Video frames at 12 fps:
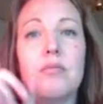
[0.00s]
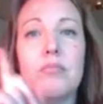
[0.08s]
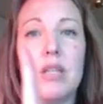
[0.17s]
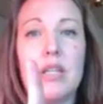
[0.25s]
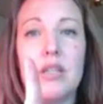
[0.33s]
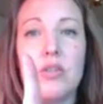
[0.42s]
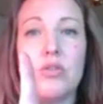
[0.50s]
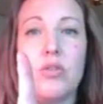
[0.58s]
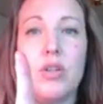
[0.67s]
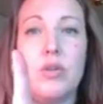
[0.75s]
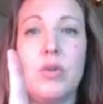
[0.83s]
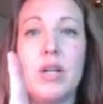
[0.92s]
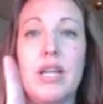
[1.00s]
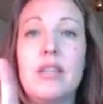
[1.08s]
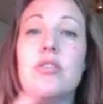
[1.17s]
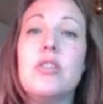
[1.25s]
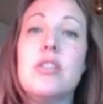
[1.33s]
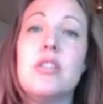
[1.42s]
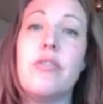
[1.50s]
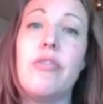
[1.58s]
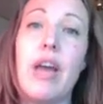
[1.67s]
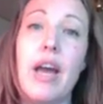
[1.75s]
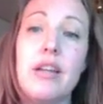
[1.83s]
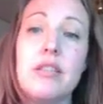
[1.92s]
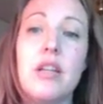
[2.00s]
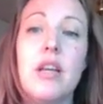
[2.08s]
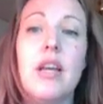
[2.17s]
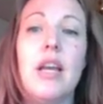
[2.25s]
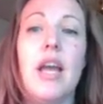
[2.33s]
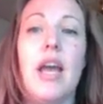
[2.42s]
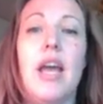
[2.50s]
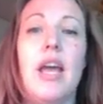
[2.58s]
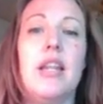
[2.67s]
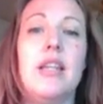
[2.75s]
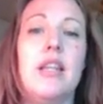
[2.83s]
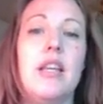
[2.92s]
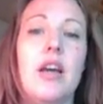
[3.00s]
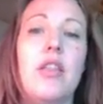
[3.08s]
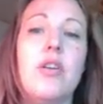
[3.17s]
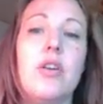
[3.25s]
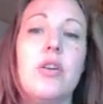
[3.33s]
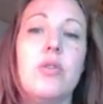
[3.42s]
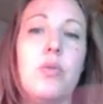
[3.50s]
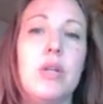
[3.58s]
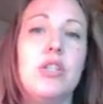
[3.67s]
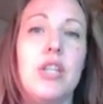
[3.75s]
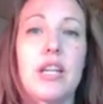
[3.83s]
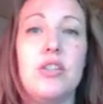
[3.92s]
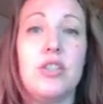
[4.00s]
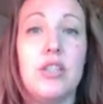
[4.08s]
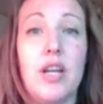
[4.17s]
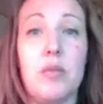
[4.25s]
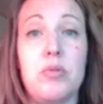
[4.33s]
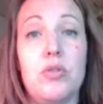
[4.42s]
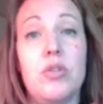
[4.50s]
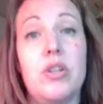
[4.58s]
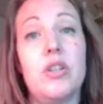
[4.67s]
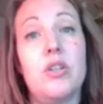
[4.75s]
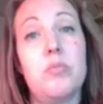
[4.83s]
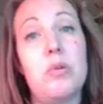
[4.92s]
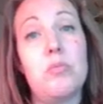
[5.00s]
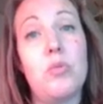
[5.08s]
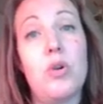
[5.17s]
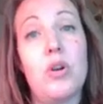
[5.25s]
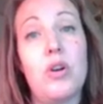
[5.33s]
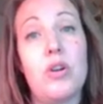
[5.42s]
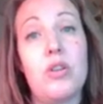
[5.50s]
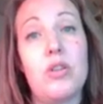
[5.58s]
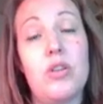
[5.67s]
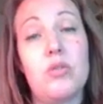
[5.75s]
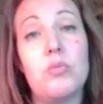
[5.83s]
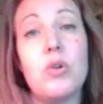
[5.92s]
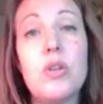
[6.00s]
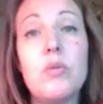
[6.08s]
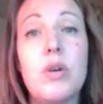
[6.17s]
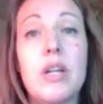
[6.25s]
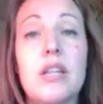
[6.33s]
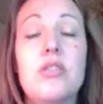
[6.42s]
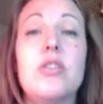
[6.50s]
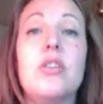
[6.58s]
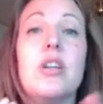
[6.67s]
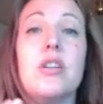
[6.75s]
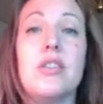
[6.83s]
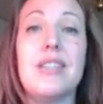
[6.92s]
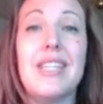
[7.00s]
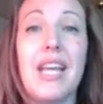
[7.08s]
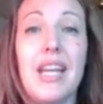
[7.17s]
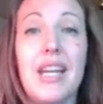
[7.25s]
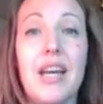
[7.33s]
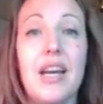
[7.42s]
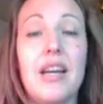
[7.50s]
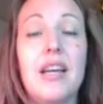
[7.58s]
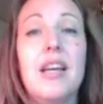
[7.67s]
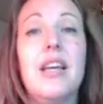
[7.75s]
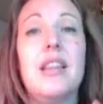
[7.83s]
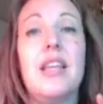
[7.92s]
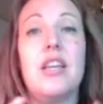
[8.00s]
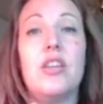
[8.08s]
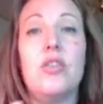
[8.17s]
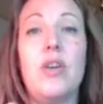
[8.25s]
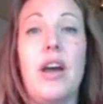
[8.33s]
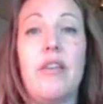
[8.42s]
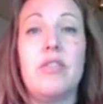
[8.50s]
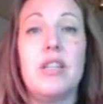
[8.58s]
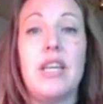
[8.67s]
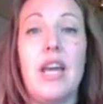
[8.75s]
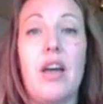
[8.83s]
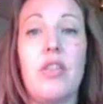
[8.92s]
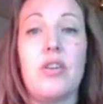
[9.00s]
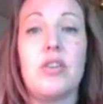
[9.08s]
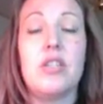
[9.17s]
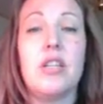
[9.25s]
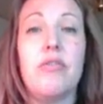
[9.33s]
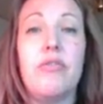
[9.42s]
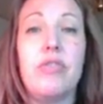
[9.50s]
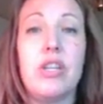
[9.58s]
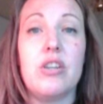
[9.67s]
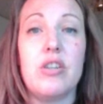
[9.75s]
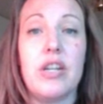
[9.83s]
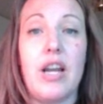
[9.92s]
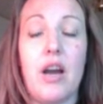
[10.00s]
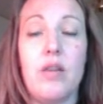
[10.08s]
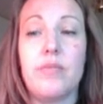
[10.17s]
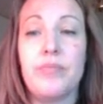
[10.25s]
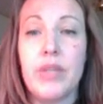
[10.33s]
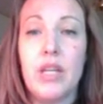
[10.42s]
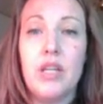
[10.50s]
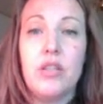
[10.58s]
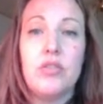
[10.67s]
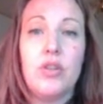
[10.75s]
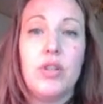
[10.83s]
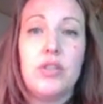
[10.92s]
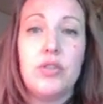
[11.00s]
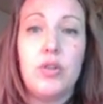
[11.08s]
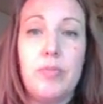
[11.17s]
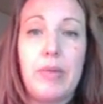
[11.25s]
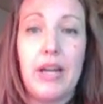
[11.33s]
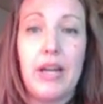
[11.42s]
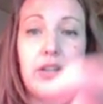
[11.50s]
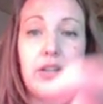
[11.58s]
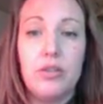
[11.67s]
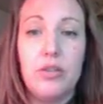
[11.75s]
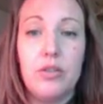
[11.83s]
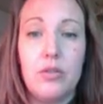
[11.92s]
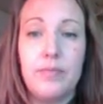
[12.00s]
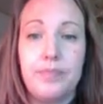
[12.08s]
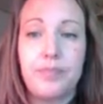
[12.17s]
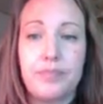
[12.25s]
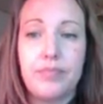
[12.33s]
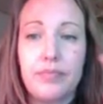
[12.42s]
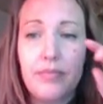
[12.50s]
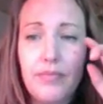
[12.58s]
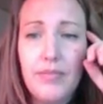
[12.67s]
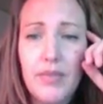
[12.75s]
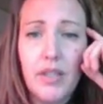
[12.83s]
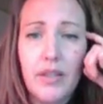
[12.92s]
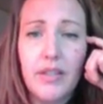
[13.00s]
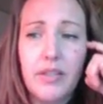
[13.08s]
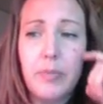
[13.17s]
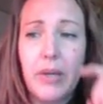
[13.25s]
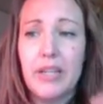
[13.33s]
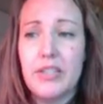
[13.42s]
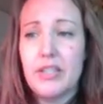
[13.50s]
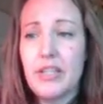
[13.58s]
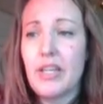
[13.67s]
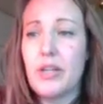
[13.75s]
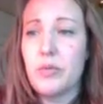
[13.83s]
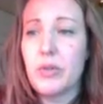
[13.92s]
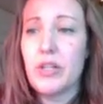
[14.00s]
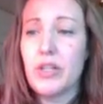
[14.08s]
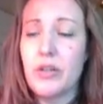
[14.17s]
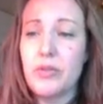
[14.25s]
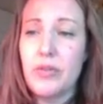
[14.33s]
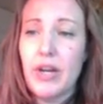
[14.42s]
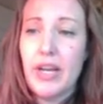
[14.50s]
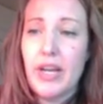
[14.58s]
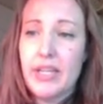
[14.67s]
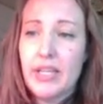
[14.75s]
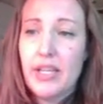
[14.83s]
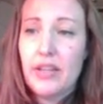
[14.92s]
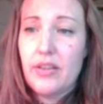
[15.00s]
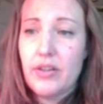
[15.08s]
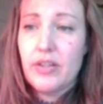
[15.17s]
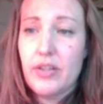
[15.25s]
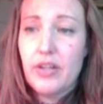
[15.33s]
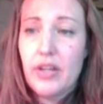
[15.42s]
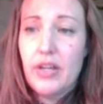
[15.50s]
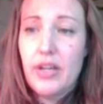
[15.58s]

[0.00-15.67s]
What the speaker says: meaning there's only one answer, it's a fact, and the other we changed it up so there could be more. There's more than one answer. There's data that you have to gather to figure it out. So let's go back to this page. And again, we're going to write either